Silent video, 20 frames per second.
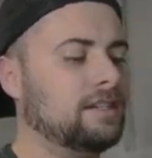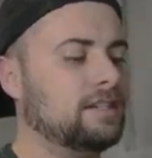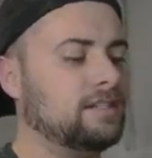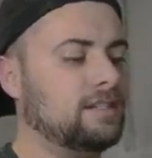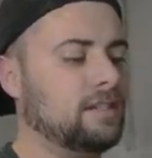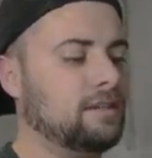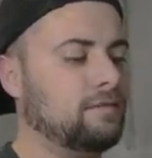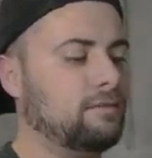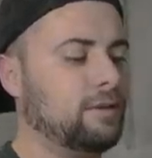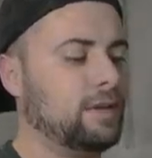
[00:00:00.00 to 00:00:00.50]

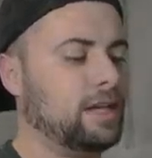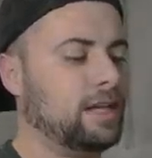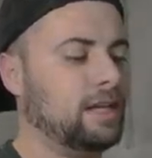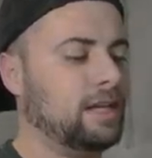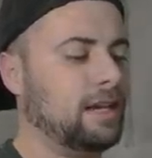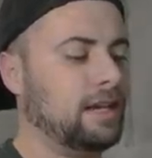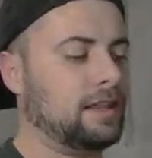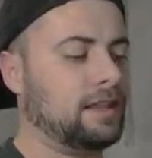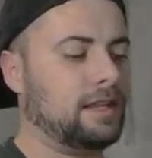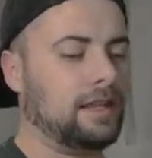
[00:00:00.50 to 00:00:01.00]
See if we can
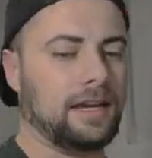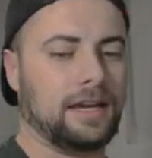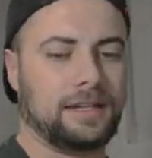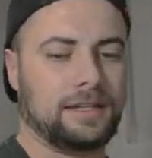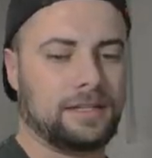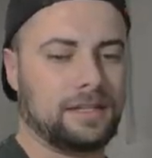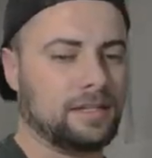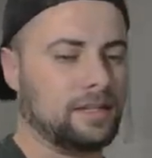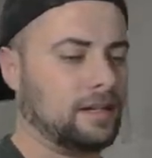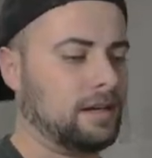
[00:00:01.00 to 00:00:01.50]
get
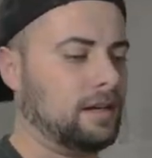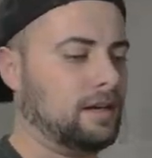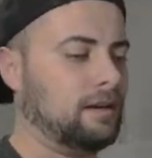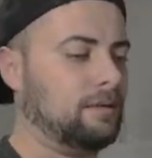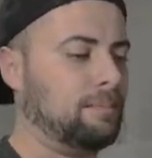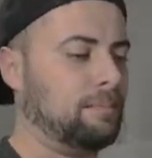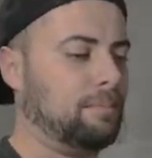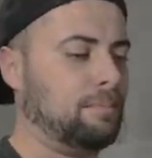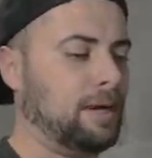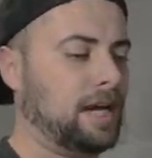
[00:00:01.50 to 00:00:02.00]
that uh,
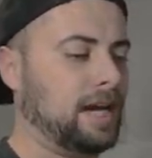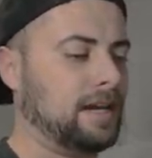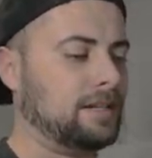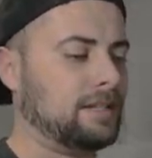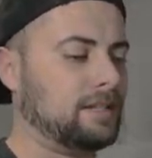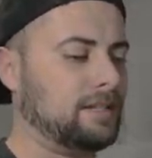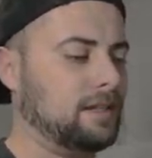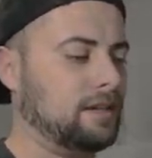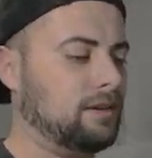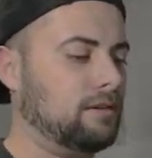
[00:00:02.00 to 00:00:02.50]

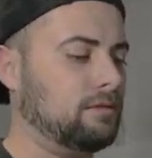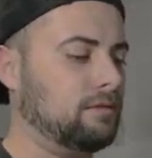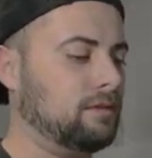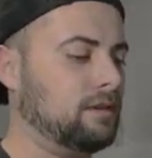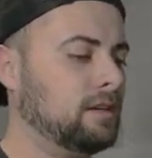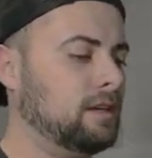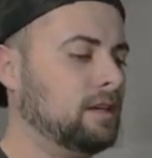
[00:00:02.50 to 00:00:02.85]
passed out...